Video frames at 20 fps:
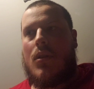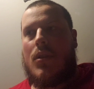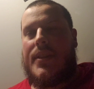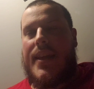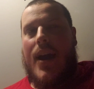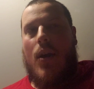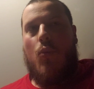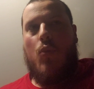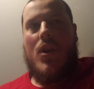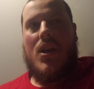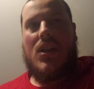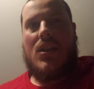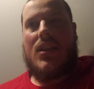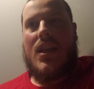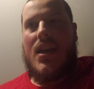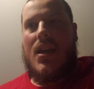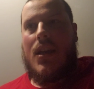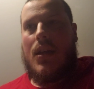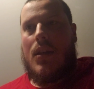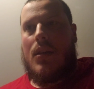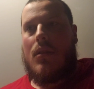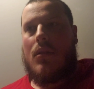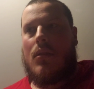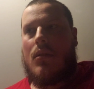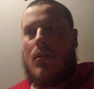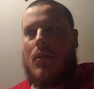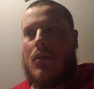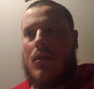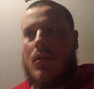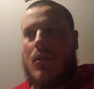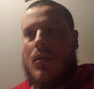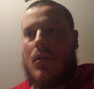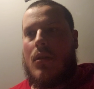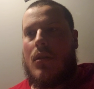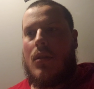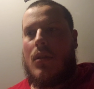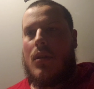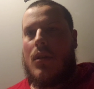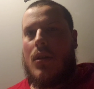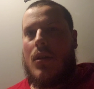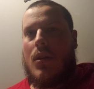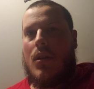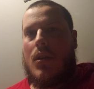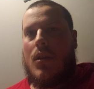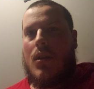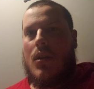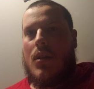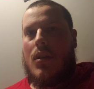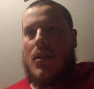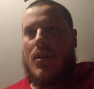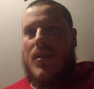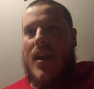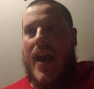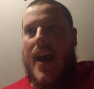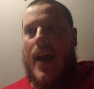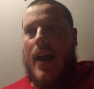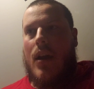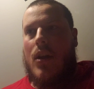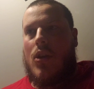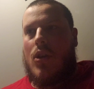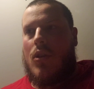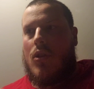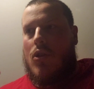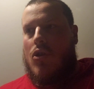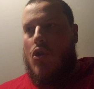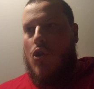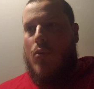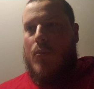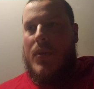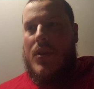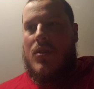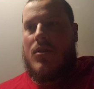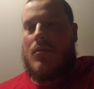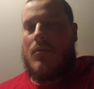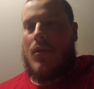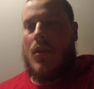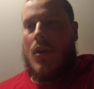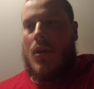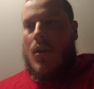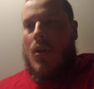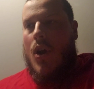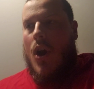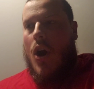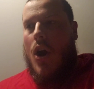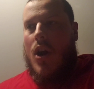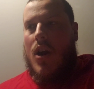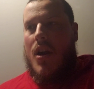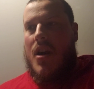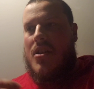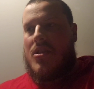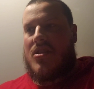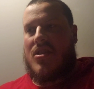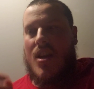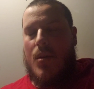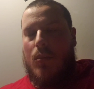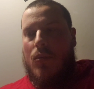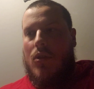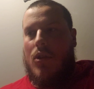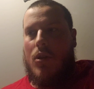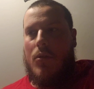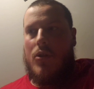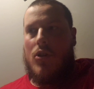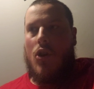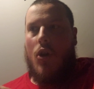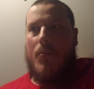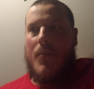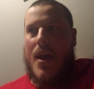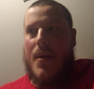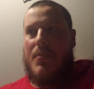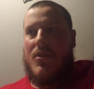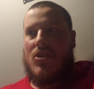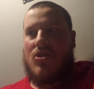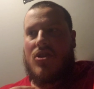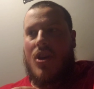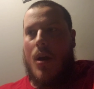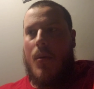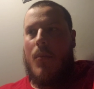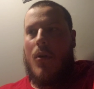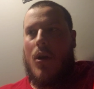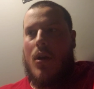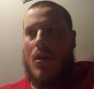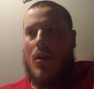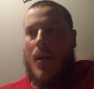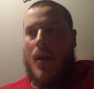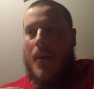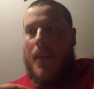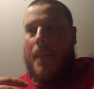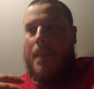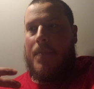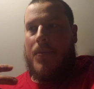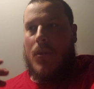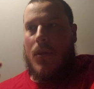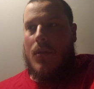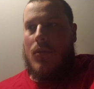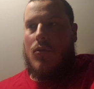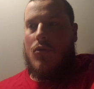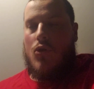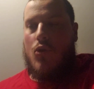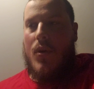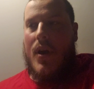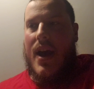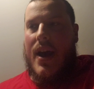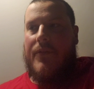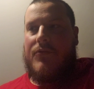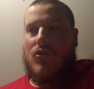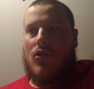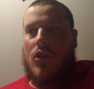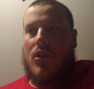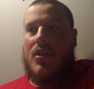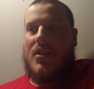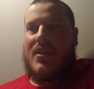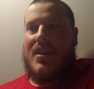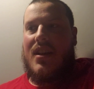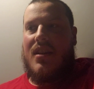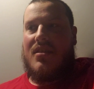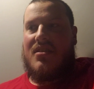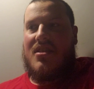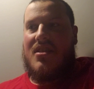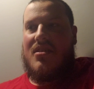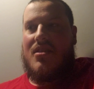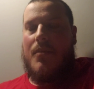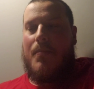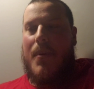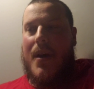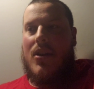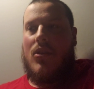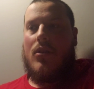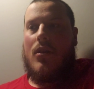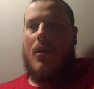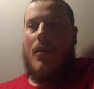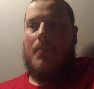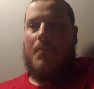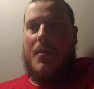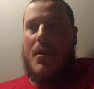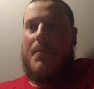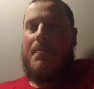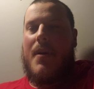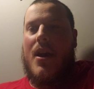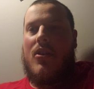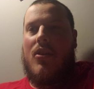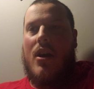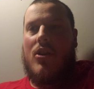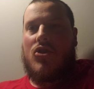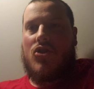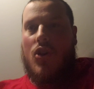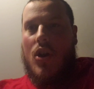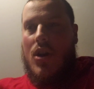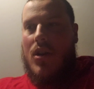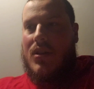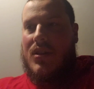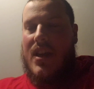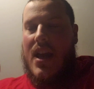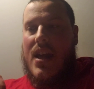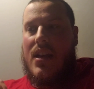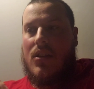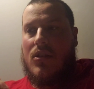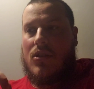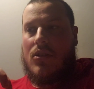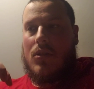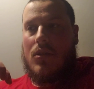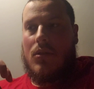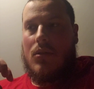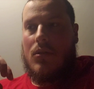that we think that humans aren't similar. You know, maybe some are do have certain tendencies to better be better at certain things.